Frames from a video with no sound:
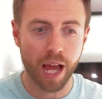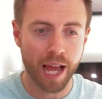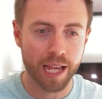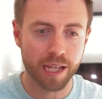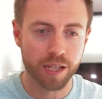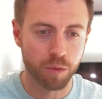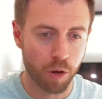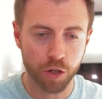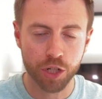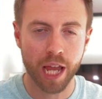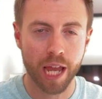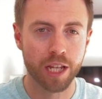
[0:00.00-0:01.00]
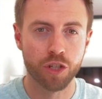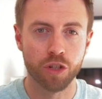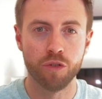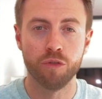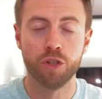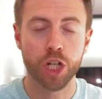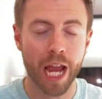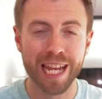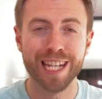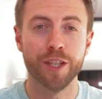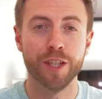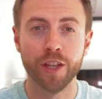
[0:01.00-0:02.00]
as the blockchain to
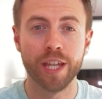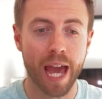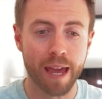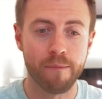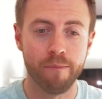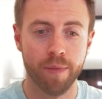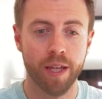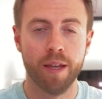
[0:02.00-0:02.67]
change the game,